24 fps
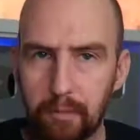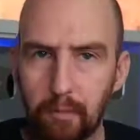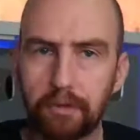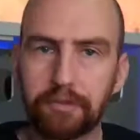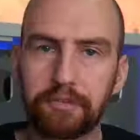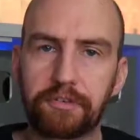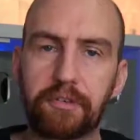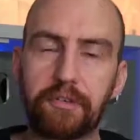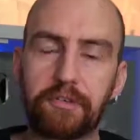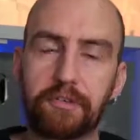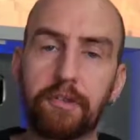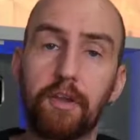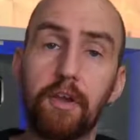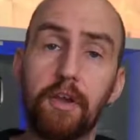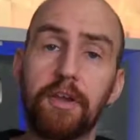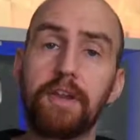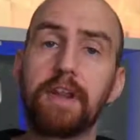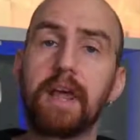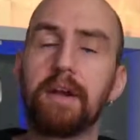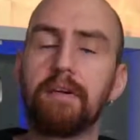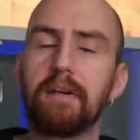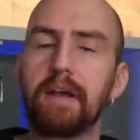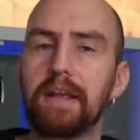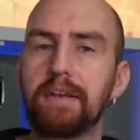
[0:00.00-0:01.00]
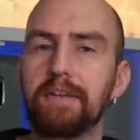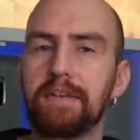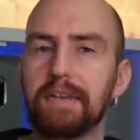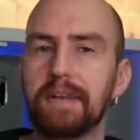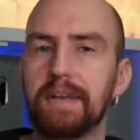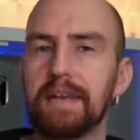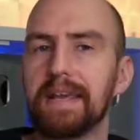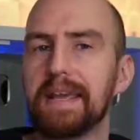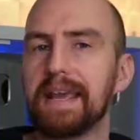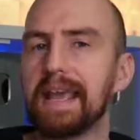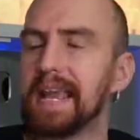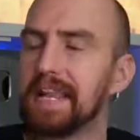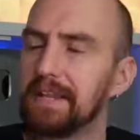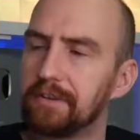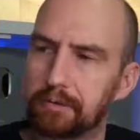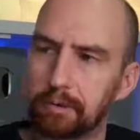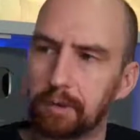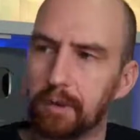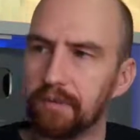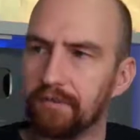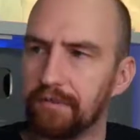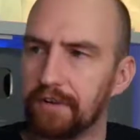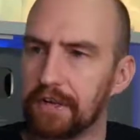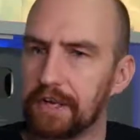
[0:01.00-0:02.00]
wants to turn their idea
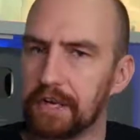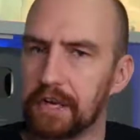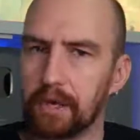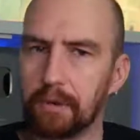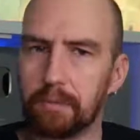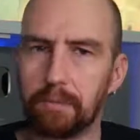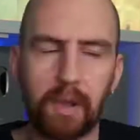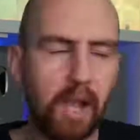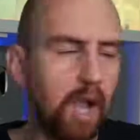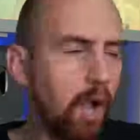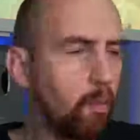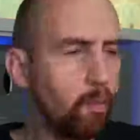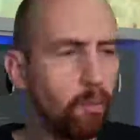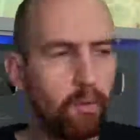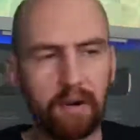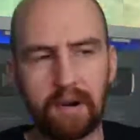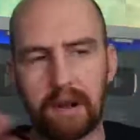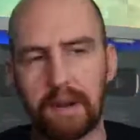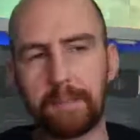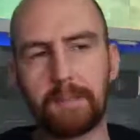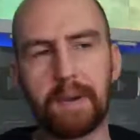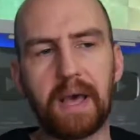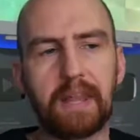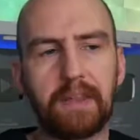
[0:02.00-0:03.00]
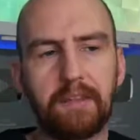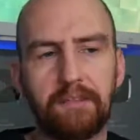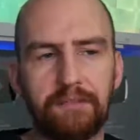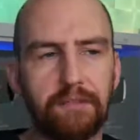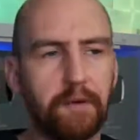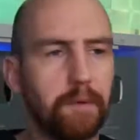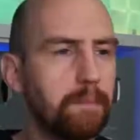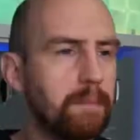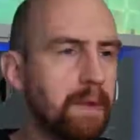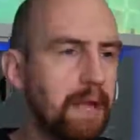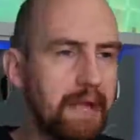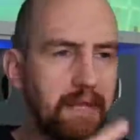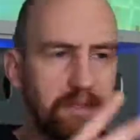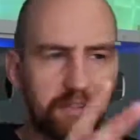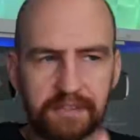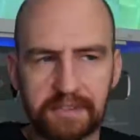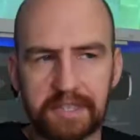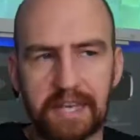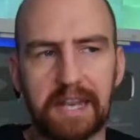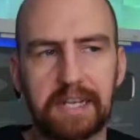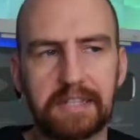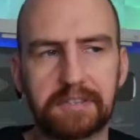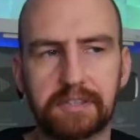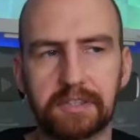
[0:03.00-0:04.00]
into a video and worry about the thumbnail
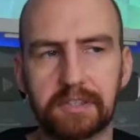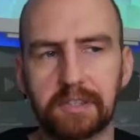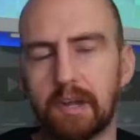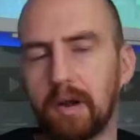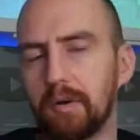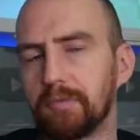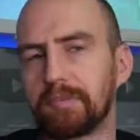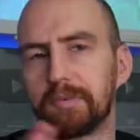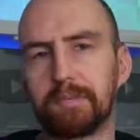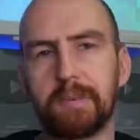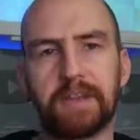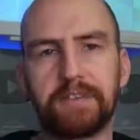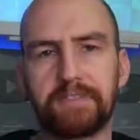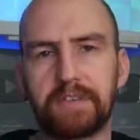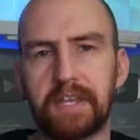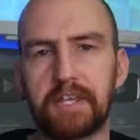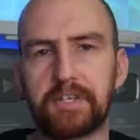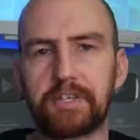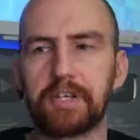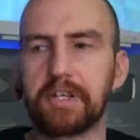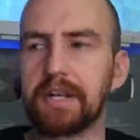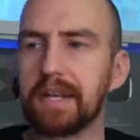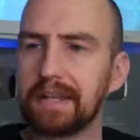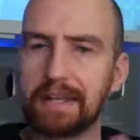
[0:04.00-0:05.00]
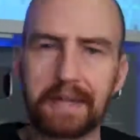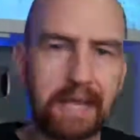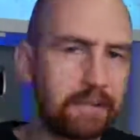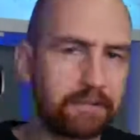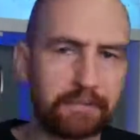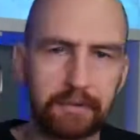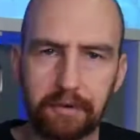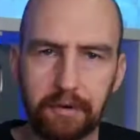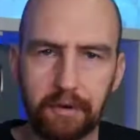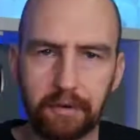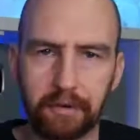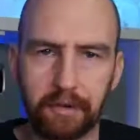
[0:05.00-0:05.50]
title optimization later on.